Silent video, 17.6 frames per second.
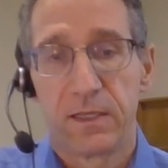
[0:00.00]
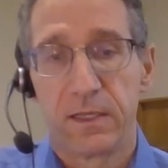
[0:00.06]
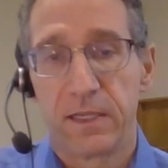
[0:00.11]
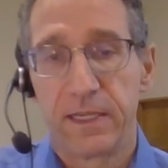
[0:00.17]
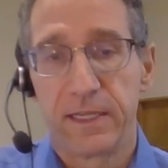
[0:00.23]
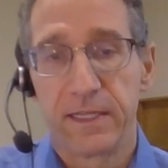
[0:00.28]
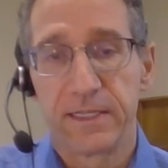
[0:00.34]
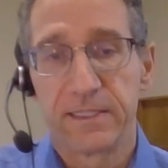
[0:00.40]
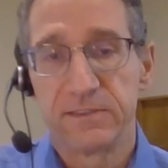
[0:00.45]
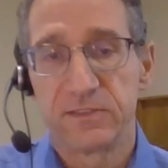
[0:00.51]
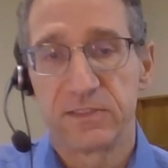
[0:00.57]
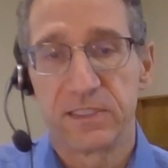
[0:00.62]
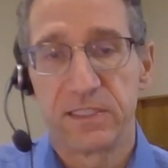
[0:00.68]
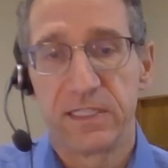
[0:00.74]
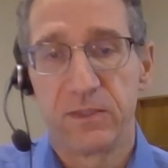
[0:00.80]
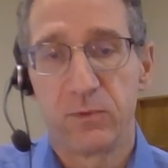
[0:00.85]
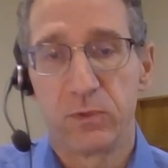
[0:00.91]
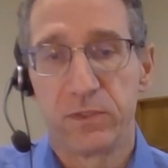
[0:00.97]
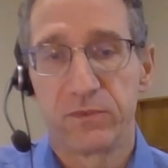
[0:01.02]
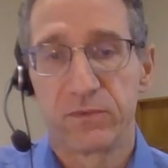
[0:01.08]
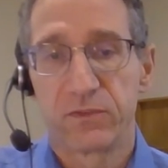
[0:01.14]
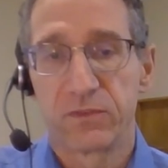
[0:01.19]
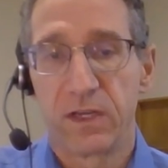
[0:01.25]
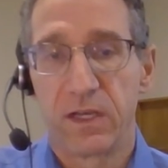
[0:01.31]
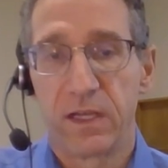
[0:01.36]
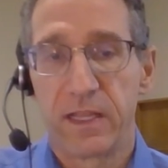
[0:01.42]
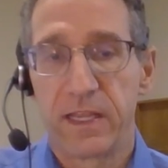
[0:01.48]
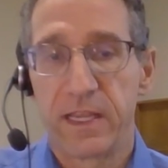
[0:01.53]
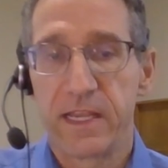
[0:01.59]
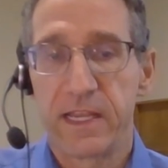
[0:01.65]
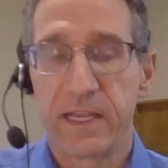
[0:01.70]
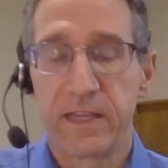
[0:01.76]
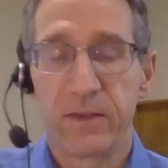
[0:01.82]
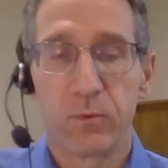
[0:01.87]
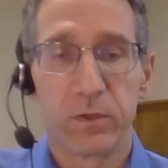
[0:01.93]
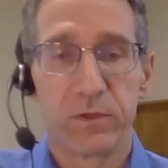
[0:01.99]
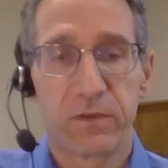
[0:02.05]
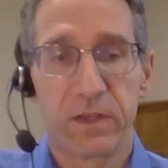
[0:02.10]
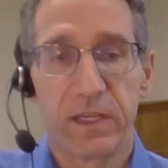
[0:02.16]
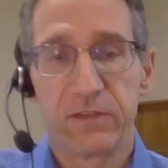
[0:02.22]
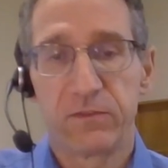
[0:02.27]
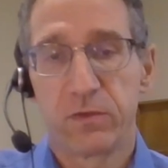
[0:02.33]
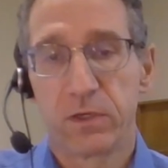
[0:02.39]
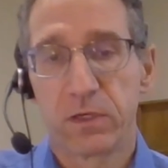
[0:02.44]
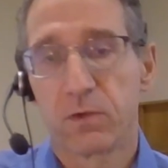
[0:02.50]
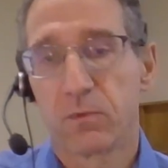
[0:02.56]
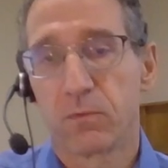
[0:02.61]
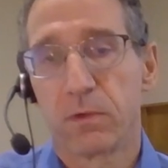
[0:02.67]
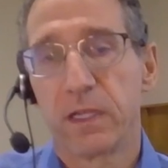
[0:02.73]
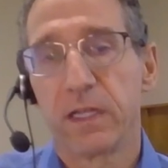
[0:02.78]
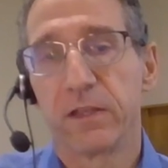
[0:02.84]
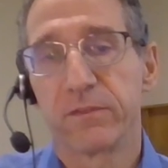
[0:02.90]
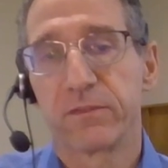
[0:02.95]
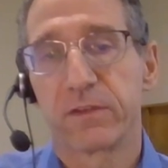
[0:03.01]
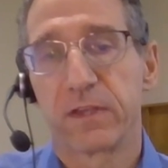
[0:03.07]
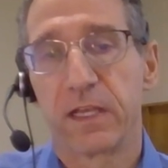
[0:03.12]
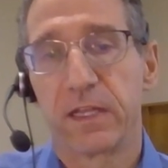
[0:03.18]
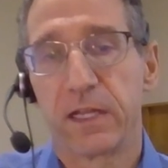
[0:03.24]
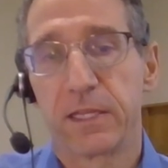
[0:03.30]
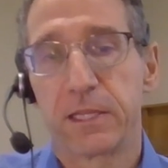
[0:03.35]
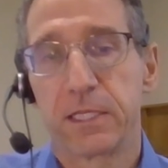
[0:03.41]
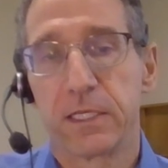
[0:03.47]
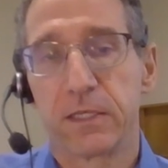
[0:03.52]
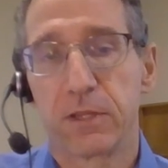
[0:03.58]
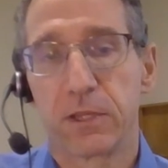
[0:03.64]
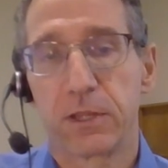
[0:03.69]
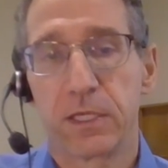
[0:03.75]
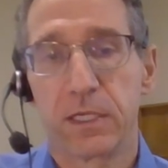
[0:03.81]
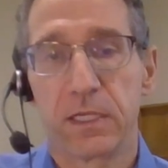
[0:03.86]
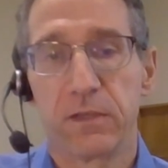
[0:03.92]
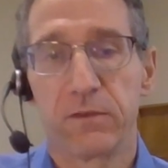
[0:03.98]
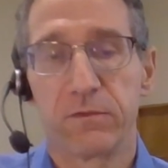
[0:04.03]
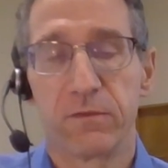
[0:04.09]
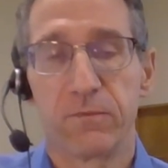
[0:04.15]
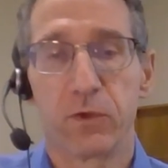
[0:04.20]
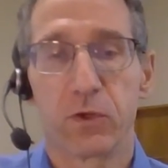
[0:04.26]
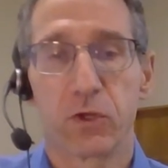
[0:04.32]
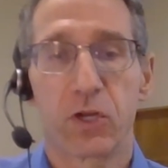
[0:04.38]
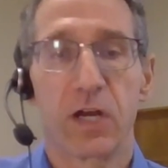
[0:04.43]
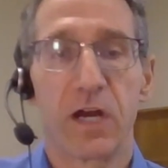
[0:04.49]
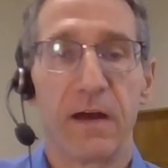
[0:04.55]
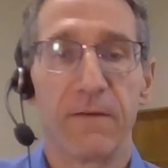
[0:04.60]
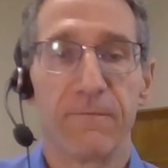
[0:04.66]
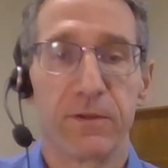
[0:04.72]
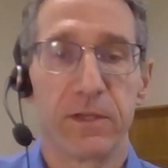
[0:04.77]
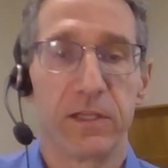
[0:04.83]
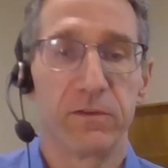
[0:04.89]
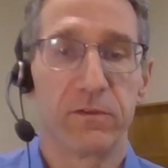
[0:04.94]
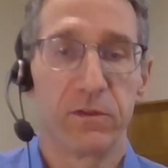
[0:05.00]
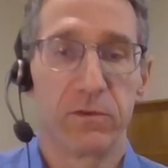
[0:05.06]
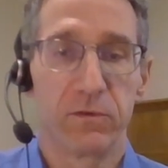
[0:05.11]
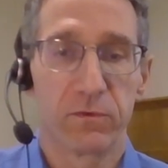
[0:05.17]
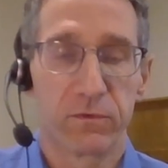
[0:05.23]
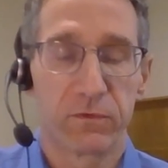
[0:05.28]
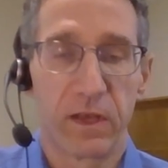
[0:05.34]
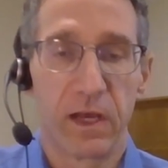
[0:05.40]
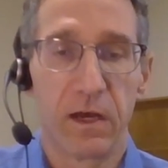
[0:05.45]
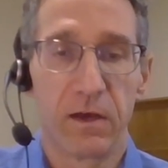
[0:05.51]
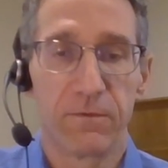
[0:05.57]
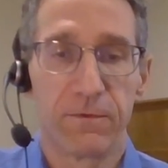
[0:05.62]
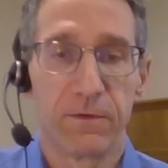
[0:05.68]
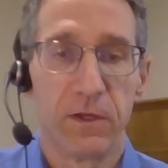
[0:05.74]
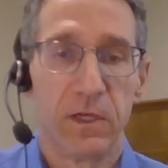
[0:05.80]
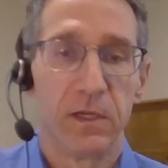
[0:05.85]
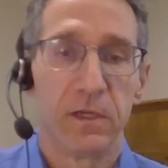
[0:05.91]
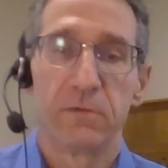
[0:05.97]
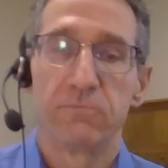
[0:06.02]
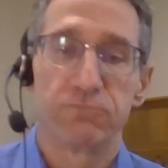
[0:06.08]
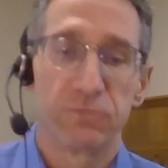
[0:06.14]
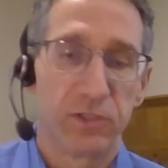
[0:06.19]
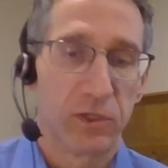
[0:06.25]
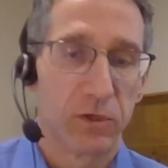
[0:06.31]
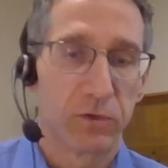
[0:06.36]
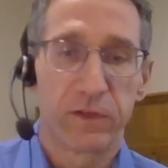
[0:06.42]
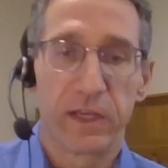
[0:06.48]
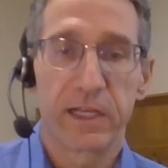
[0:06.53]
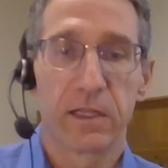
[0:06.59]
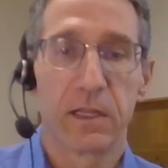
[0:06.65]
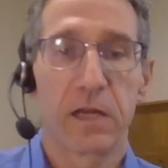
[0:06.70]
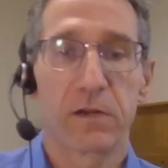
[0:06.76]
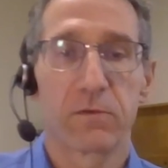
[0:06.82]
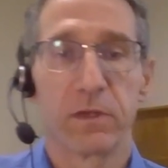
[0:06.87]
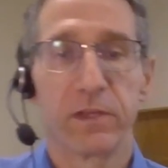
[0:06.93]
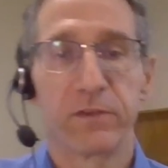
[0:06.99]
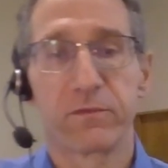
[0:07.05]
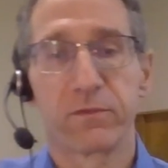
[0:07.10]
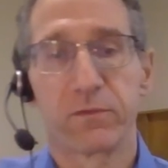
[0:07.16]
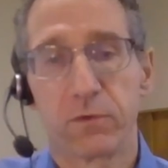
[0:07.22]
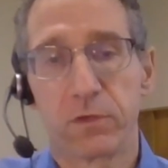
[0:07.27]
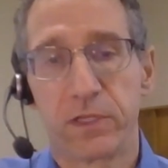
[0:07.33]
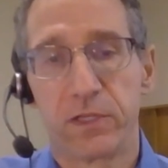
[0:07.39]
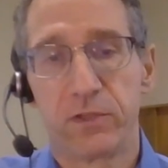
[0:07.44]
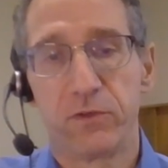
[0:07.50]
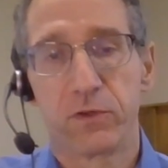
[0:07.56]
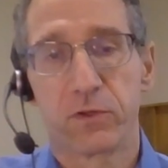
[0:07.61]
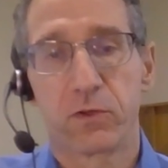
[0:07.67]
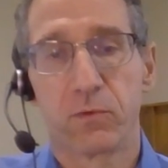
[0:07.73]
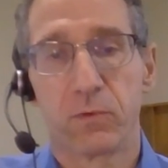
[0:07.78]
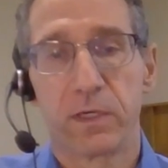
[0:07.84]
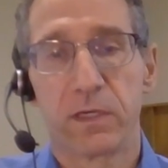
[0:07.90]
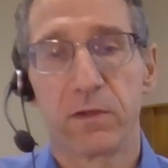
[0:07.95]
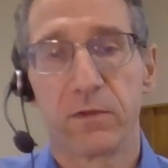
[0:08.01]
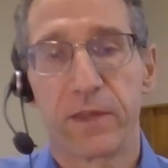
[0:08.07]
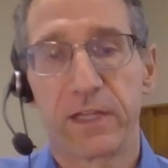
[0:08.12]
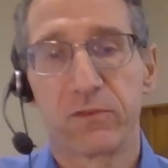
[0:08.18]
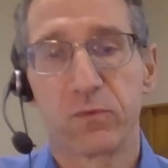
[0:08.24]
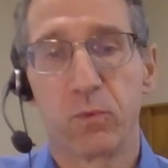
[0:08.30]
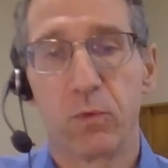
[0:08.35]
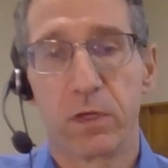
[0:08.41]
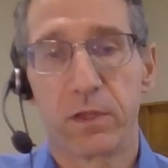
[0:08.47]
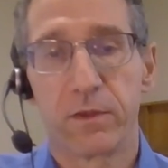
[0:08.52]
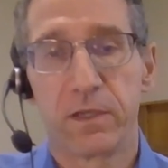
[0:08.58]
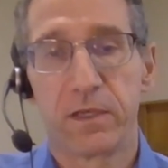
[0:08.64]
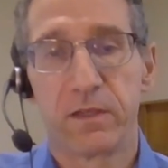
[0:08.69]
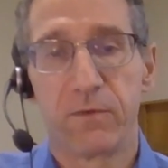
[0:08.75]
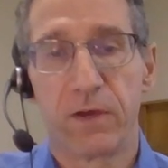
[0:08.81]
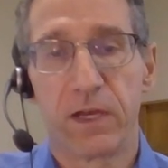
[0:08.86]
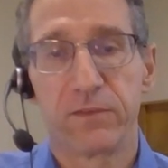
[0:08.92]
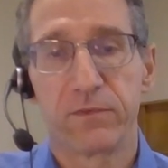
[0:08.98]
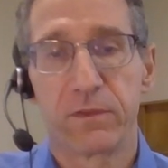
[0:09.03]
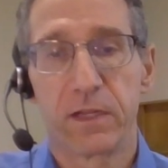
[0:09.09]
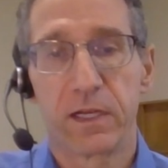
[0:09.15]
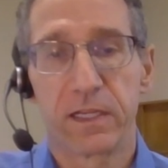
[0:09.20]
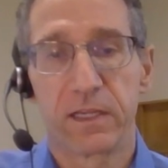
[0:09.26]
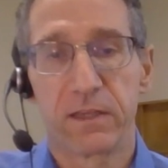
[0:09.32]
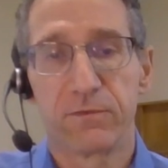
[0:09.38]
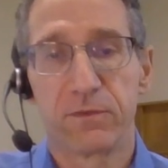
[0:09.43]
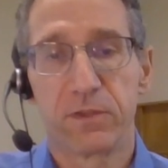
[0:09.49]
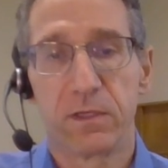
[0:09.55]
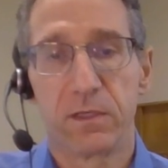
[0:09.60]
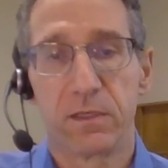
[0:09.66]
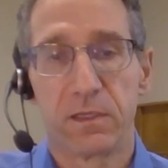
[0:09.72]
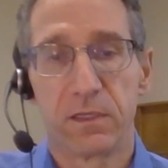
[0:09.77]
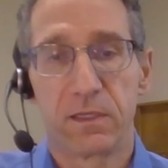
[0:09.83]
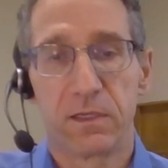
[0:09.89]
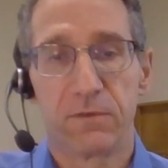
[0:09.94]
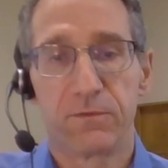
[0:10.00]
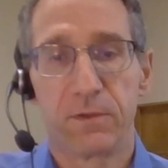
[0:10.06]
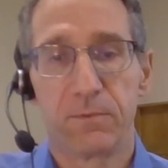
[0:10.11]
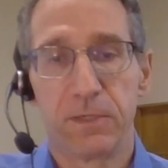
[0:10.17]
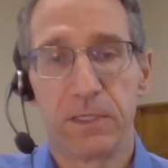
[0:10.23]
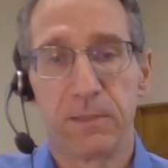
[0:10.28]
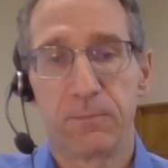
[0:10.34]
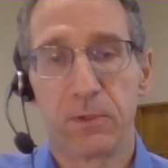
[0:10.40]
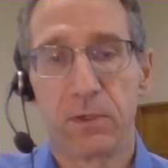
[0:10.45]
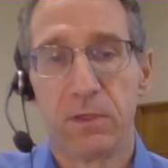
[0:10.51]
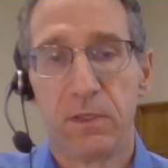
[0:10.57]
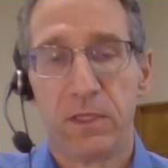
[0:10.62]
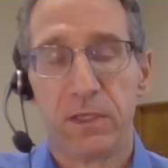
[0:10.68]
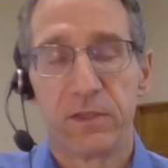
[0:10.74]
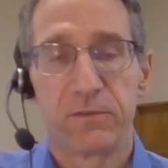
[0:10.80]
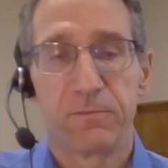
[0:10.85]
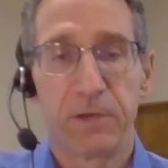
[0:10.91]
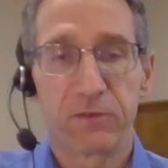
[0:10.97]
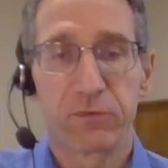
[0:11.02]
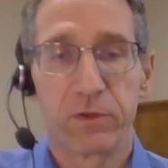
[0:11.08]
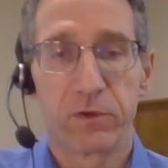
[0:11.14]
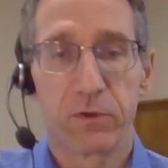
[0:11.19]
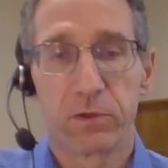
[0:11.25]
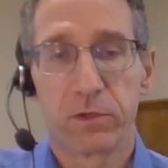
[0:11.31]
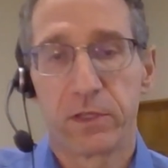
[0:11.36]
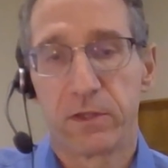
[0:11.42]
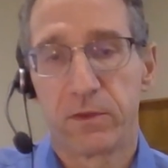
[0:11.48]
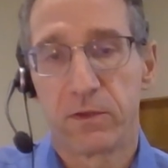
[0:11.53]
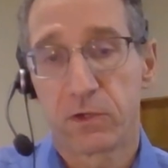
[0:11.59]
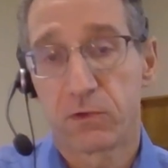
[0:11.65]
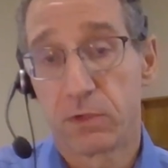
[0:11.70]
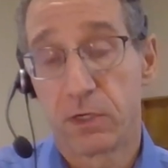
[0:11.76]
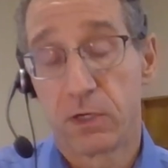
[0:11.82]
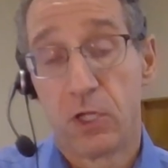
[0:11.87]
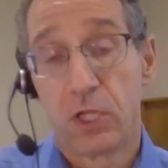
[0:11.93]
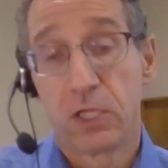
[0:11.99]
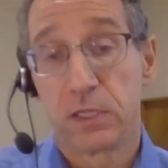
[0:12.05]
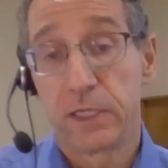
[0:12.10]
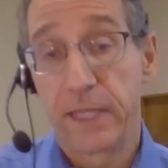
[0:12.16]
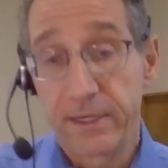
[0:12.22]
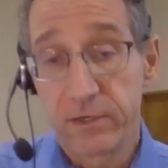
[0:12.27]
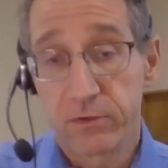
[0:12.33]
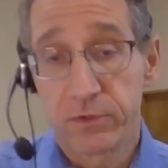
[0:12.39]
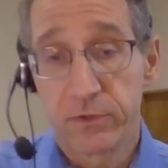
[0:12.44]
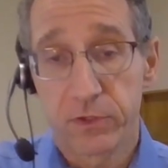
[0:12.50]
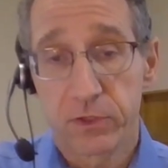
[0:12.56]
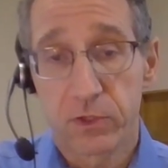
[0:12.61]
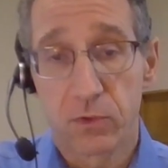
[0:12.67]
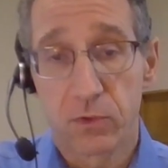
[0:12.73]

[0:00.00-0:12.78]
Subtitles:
And it took a risk. And I think the thing is, if you're confident in yourself, take a lot of risks early in your career. That's one of the advice that I give to people, especially early in their career. Later in their